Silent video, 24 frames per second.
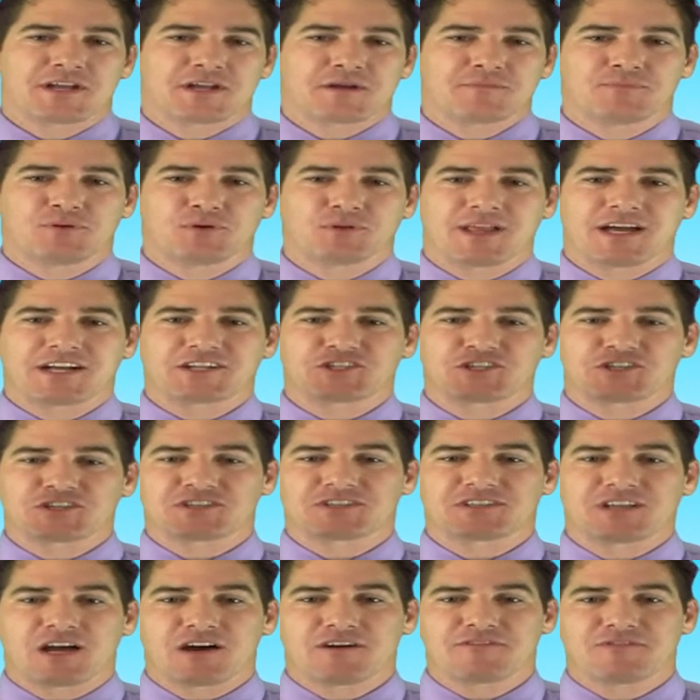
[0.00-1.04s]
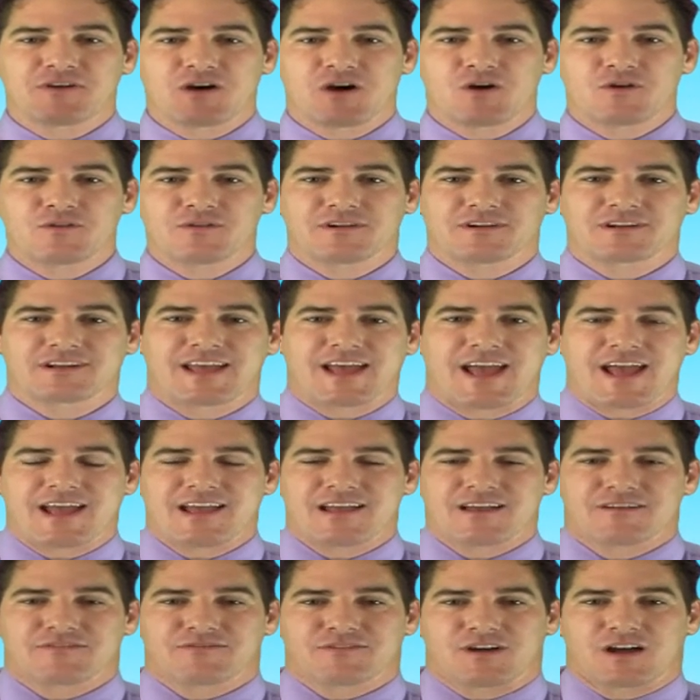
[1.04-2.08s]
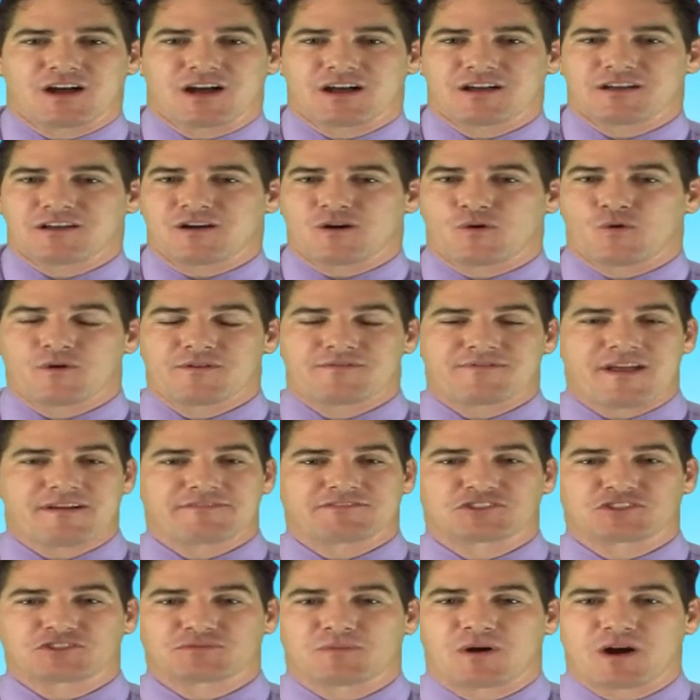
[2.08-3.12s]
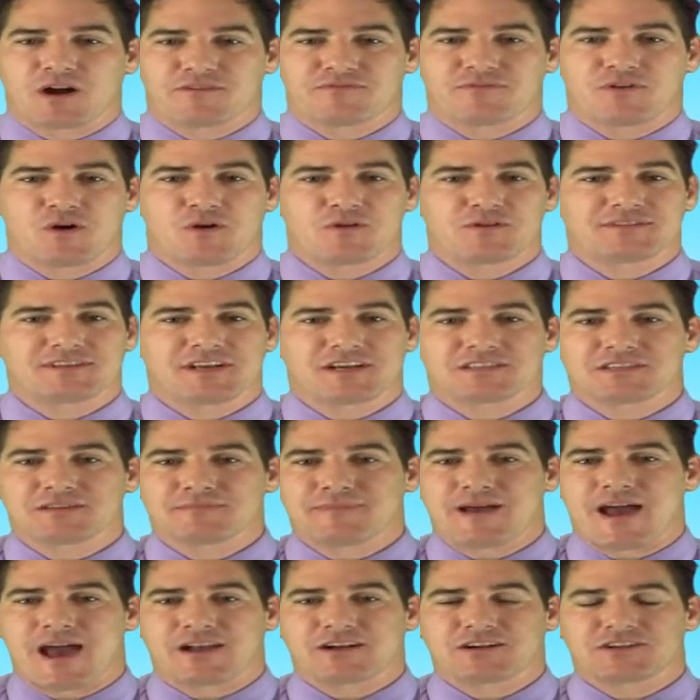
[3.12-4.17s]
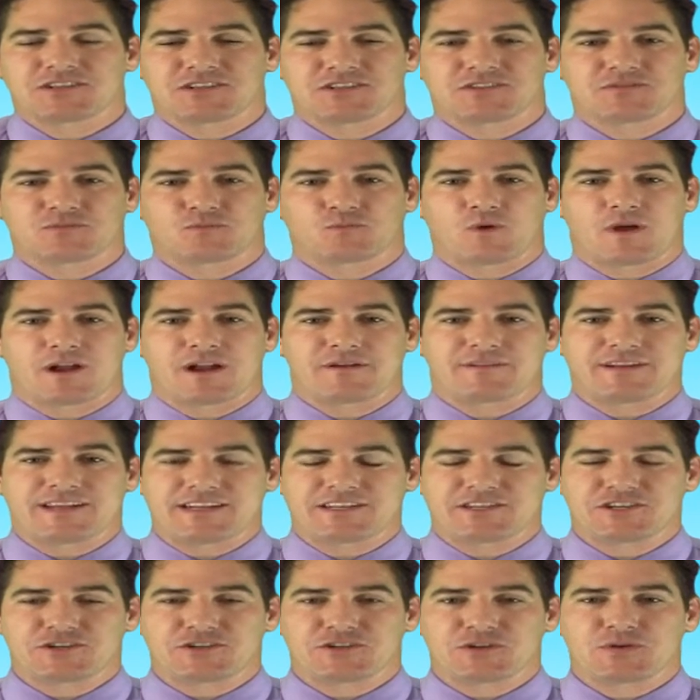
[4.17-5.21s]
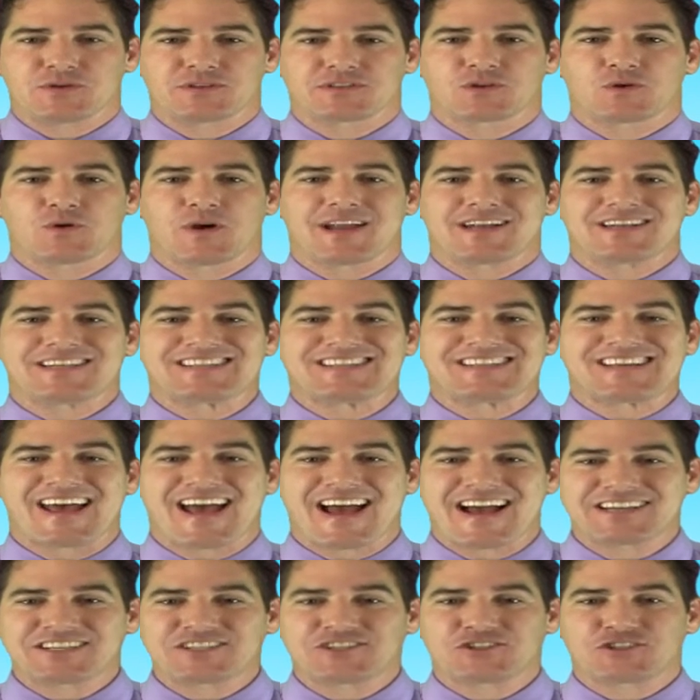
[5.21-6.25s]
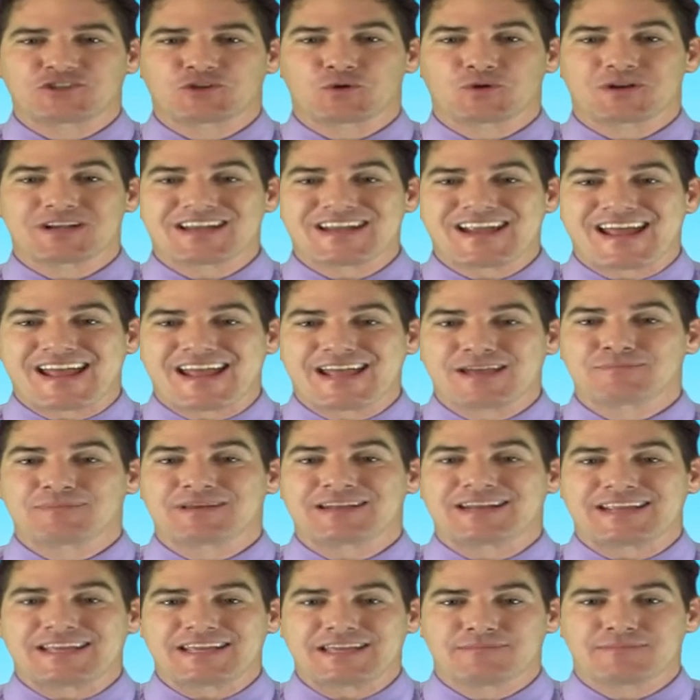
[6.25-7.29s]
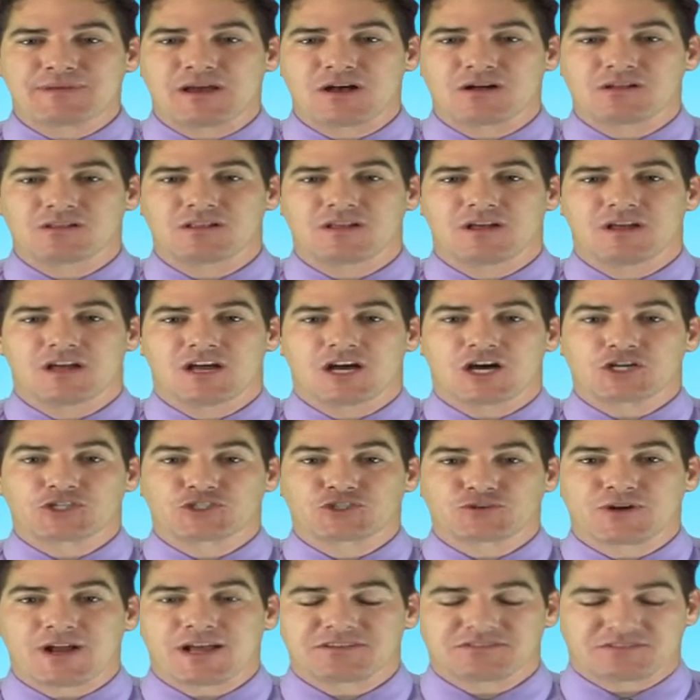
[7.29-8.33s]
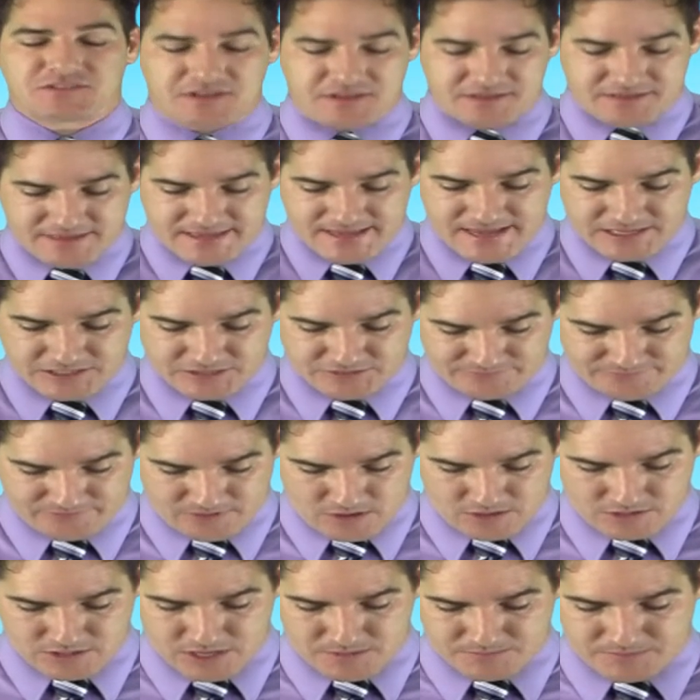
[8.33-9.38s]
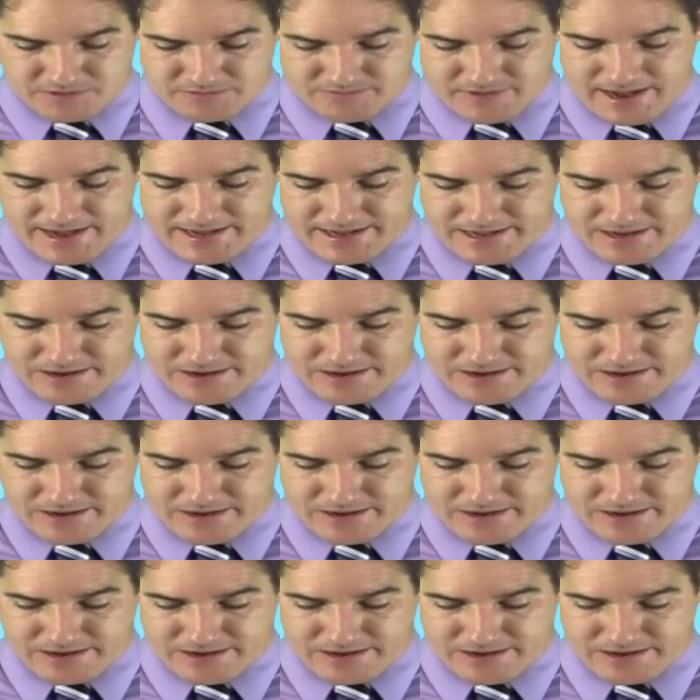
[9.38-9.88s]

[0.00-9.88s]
you can pull out your cell phone, okay? Or if you have a smartphone, doesn't matter. Just what I need you to do is go ahead and text your name and email address to this phone number right